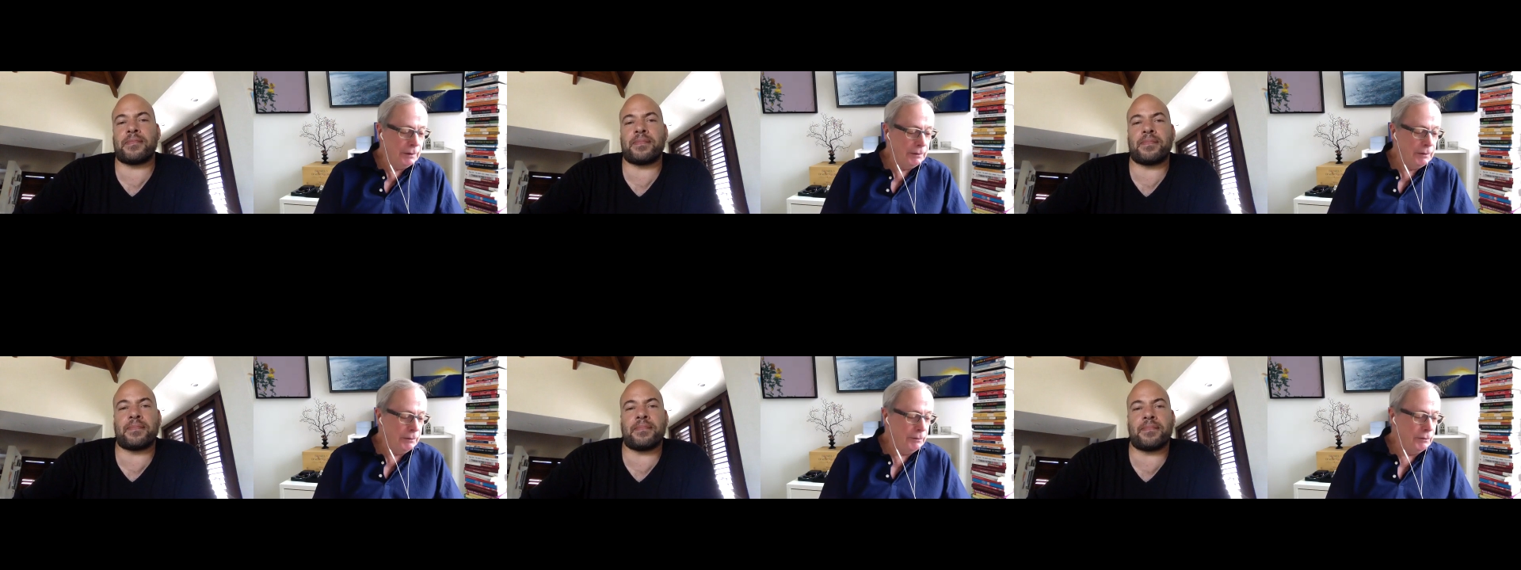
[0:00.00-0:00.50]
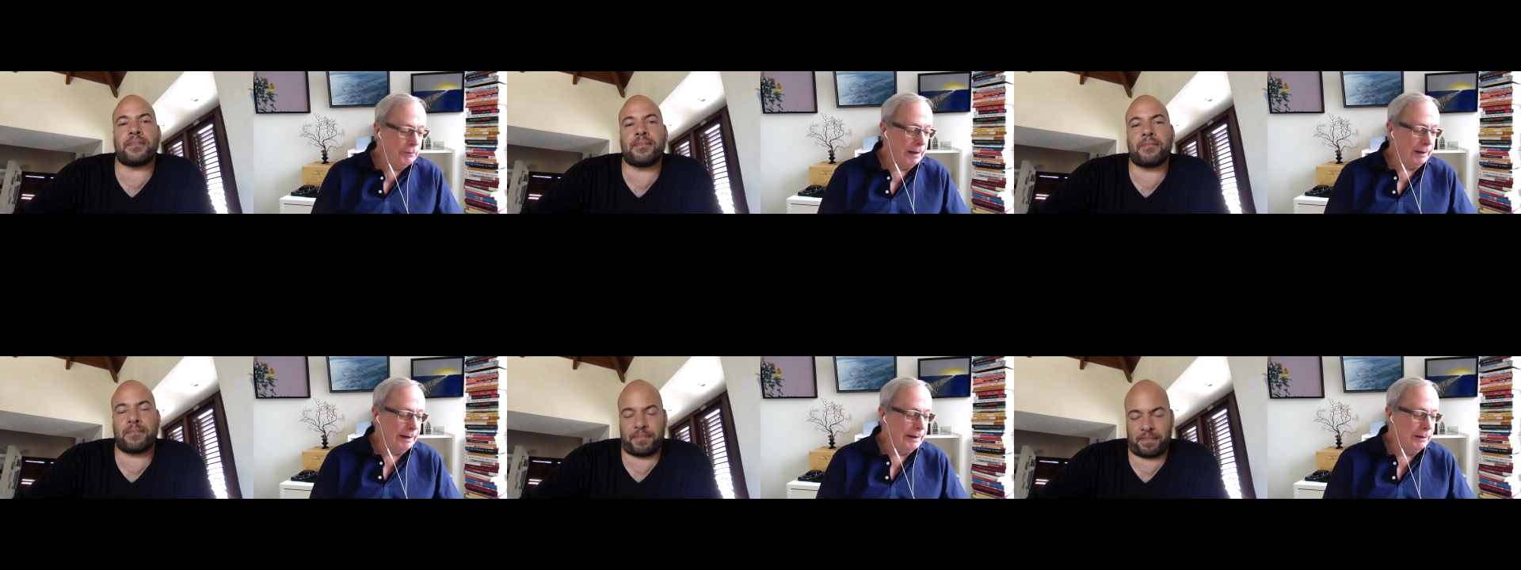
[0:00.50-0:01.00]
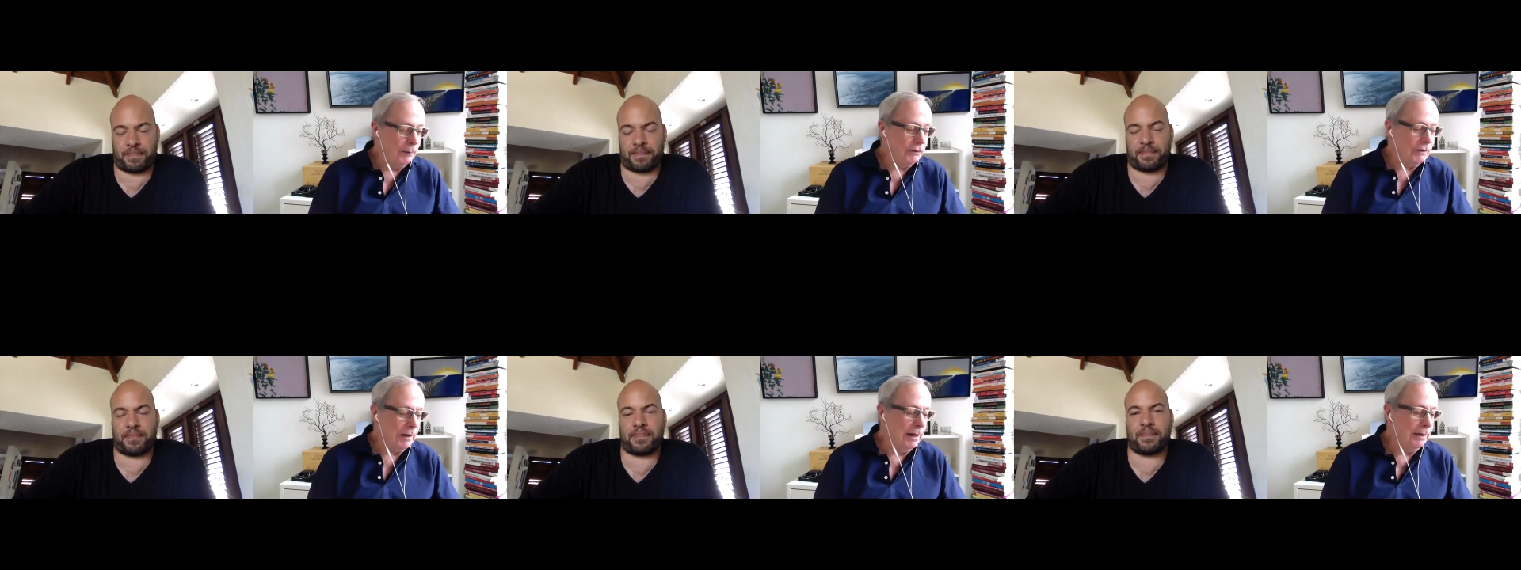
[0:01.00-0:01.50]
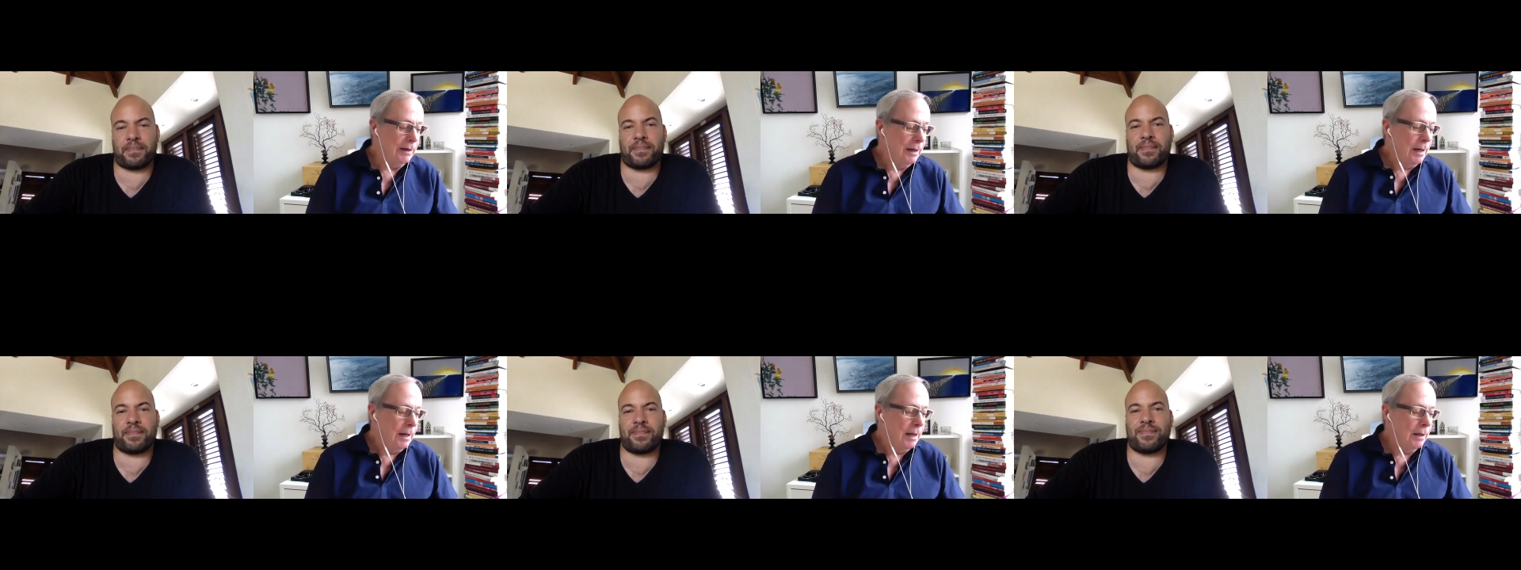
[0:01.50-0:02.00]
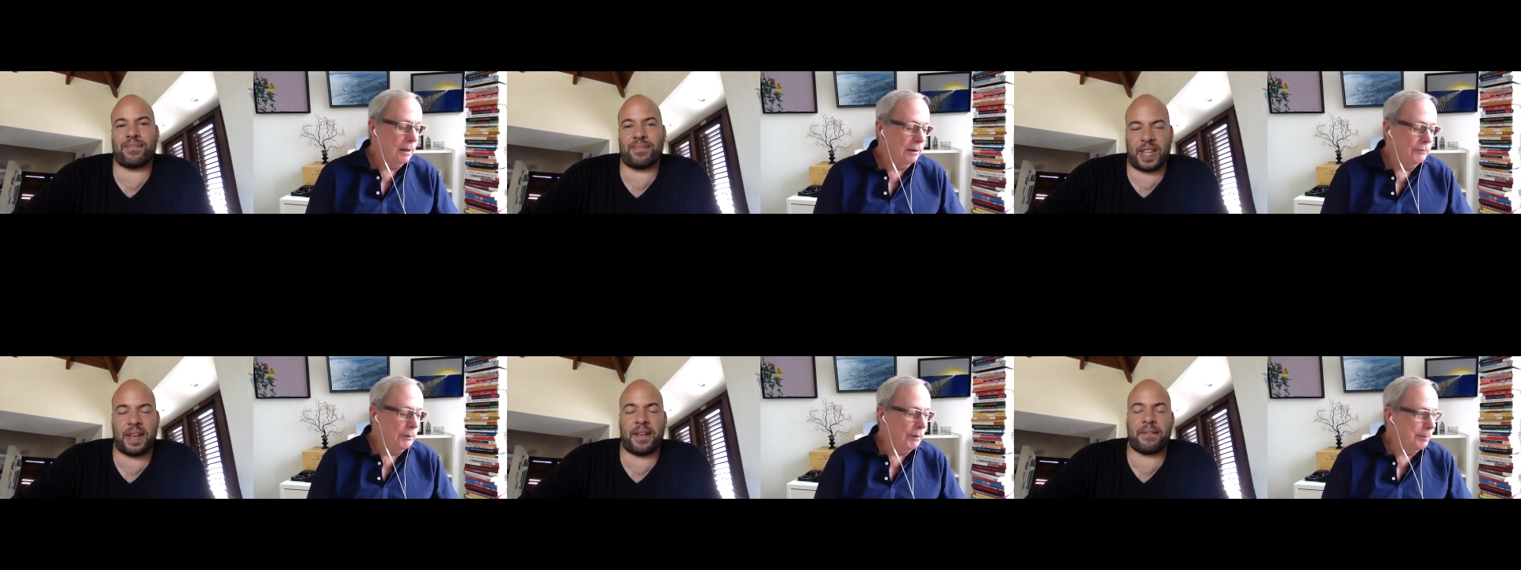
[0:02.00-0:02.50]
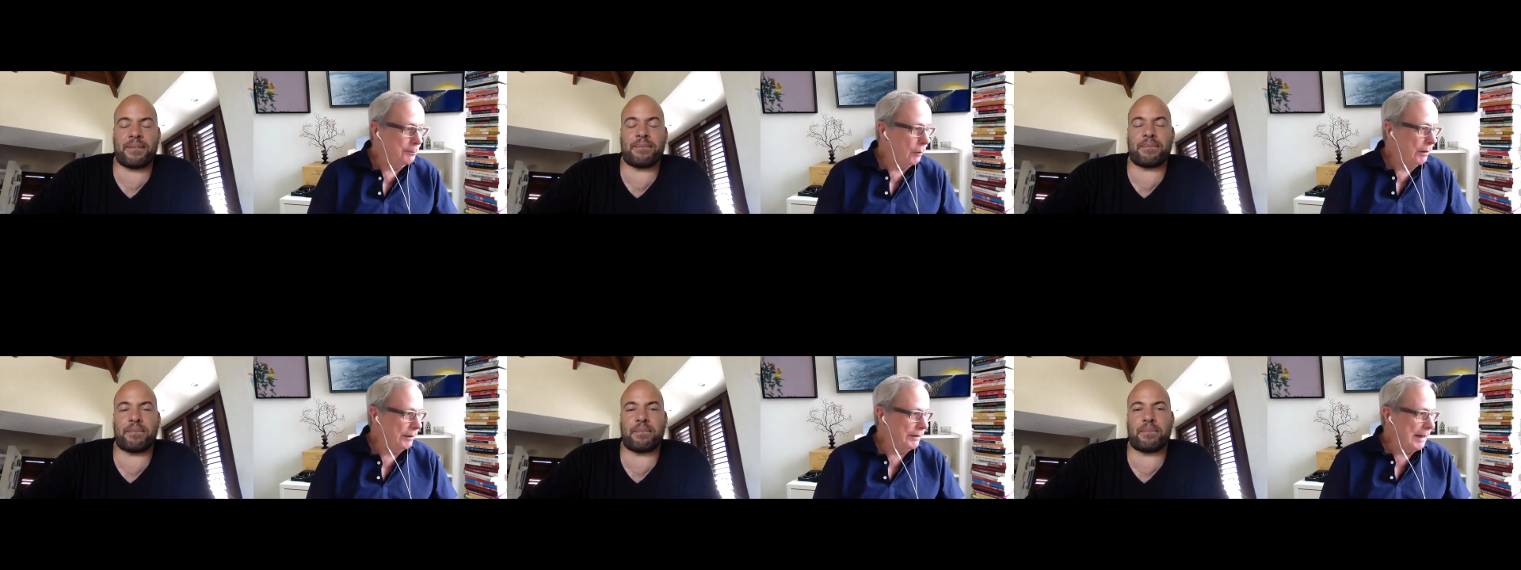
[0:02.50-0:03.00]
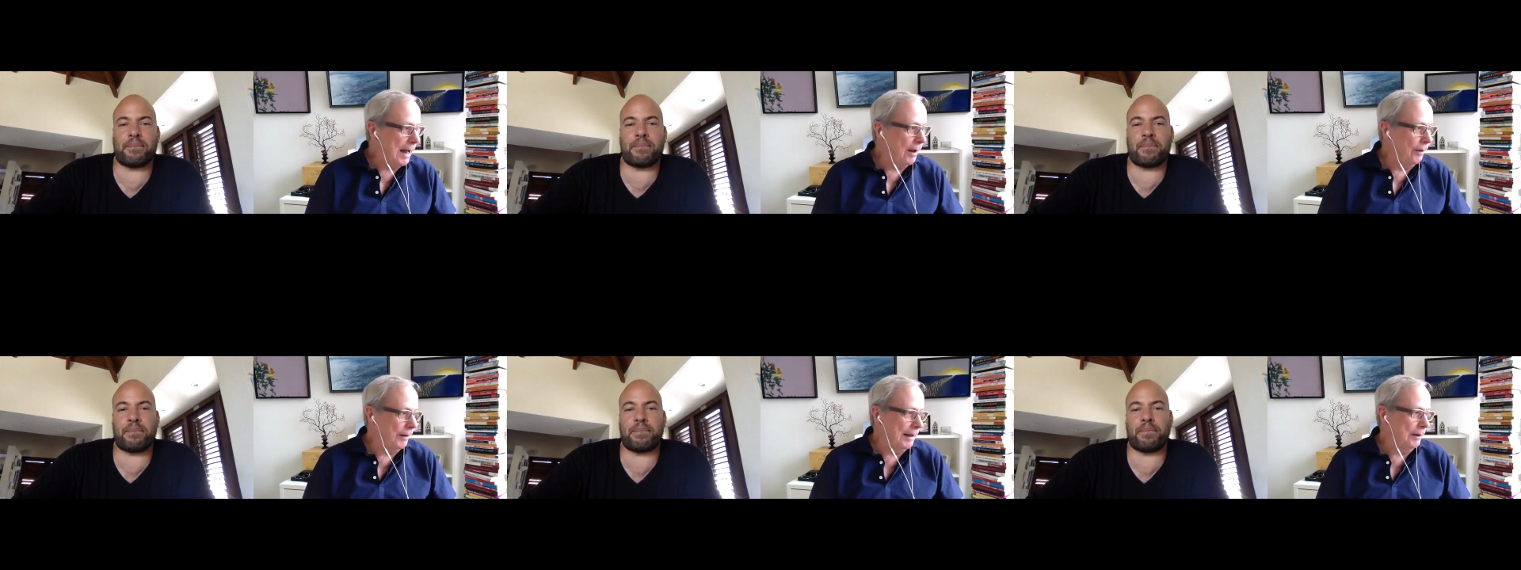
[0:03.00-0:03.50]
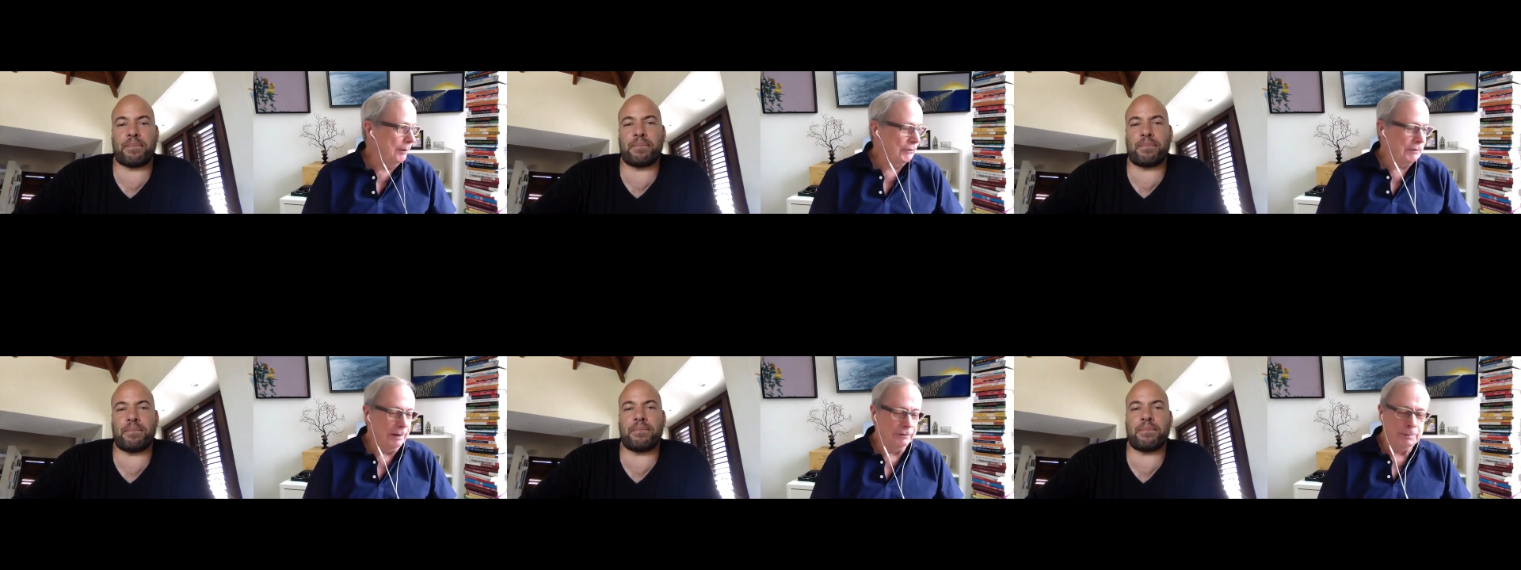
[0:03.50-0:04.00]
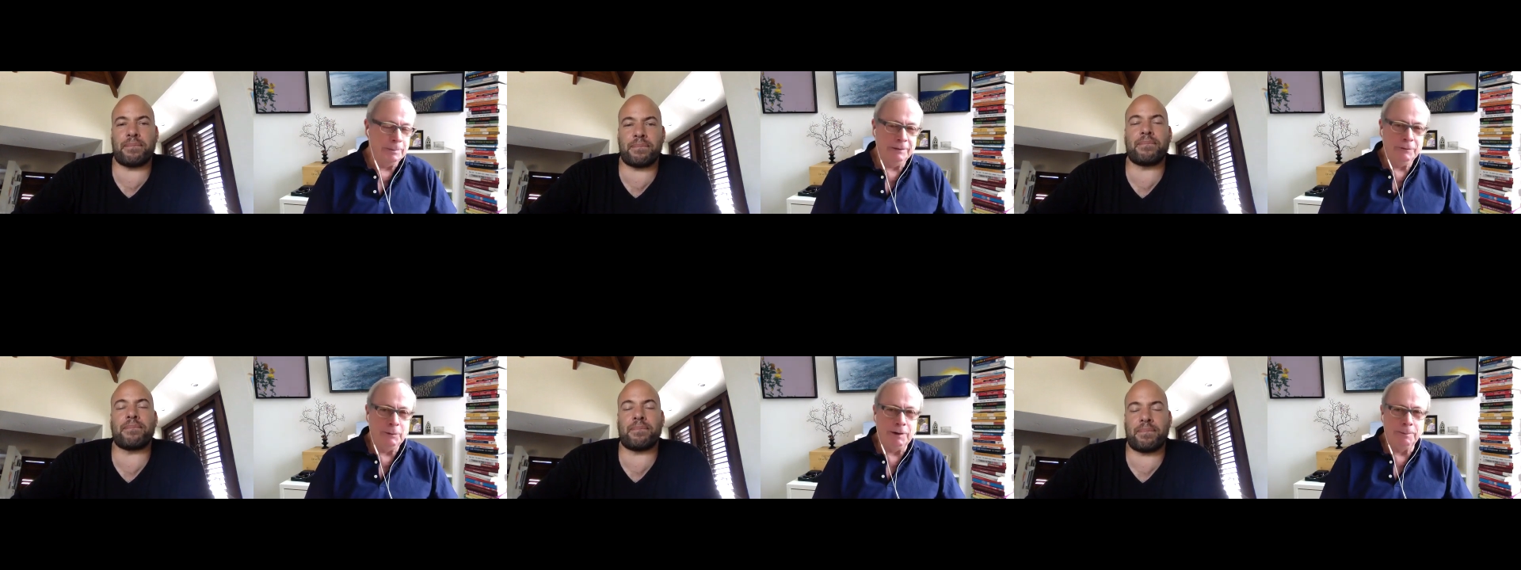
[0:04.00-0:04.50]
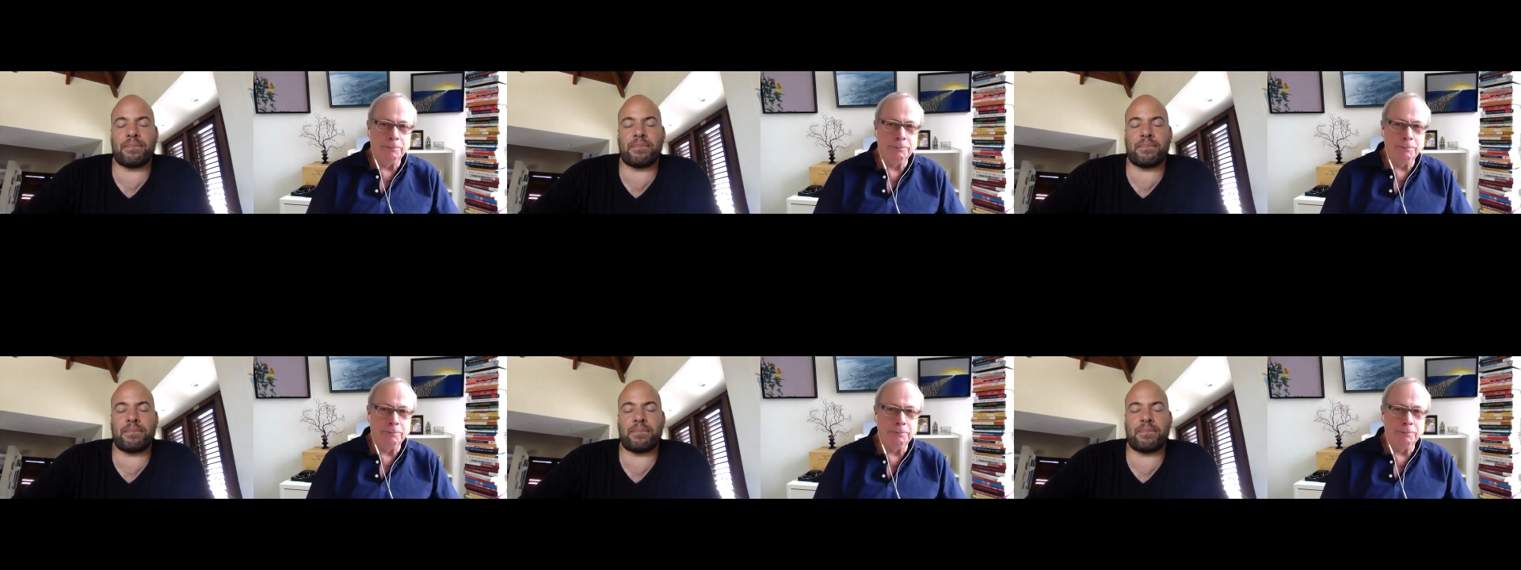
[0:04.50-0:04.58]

Speaker 1: you, you've got a keynote slot. Uh, if you were to boil down, I know it's tough, but if you were to